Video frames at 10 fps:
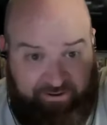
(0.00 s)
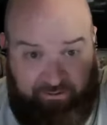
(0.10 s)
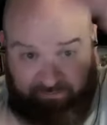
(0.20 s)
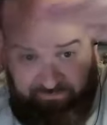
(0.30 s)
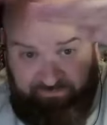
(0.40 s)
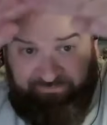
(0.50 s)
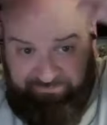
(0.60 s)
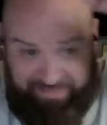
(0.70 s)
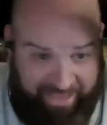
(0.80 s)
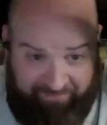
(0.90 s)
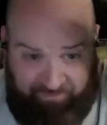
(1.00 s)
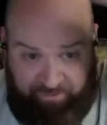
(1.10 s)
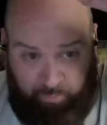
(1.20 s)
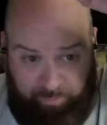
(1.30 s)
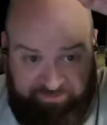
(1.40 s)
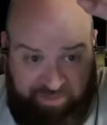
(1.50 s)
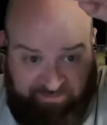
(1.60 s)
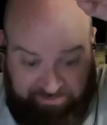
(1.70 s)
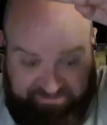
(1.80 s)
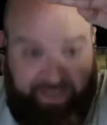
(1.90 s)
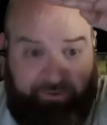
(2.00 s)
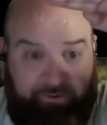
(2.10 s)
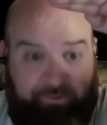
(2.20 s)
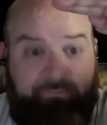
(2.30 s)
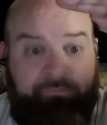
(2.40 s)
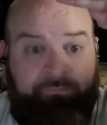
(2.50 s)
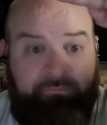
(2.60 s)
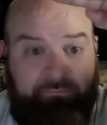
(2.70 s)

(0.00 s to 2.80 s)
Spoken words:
here. Every other women's basketball player is down here.